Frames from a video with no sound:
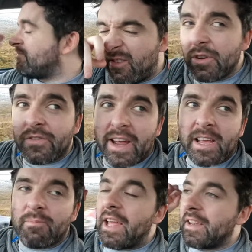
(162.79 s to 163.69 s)
Would
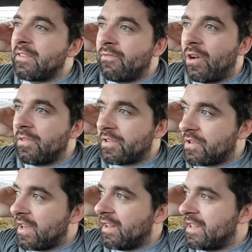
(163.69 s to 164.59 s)
recommend, follow the
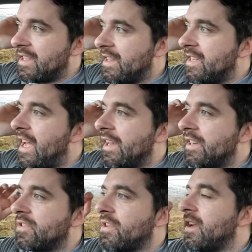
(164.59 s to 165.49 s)
trail. It's a
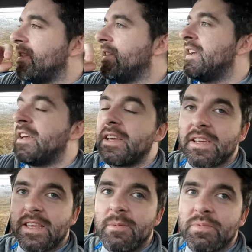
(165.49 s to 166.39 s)
handy trail.
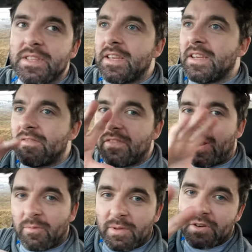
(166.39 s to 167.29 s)
It keeps the
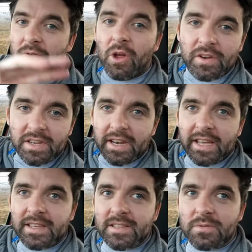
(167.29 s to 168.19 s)
environment around it
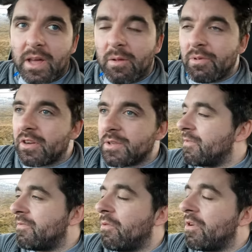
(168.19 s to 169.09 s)
nice as well, because
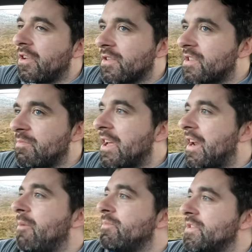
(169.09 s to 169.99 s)
before it used to be an
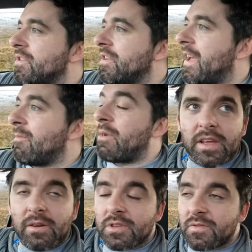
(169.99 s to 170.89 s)
absolute nightmare.
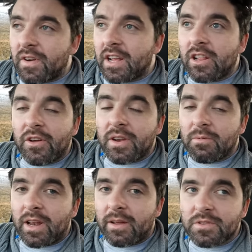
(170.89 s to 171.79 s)
It was very cloudy
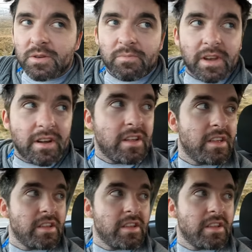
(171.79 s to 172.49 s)
when I was up there.